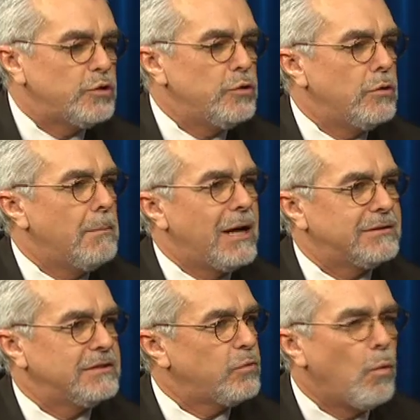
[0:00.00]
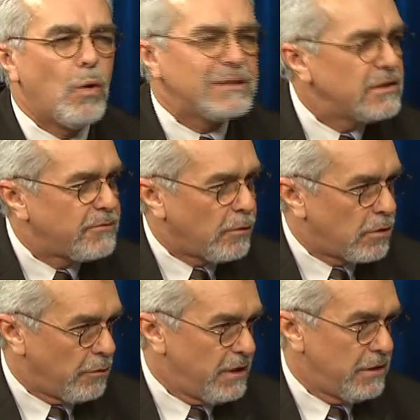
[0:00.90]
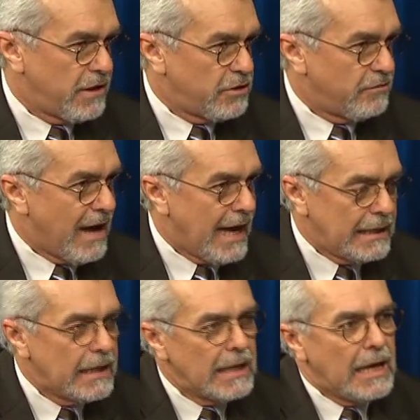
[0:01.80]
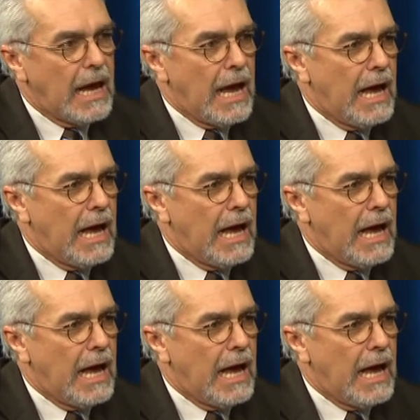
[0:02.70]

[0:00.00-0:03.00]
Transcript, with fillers: to you about this wonderful career that you've had mm.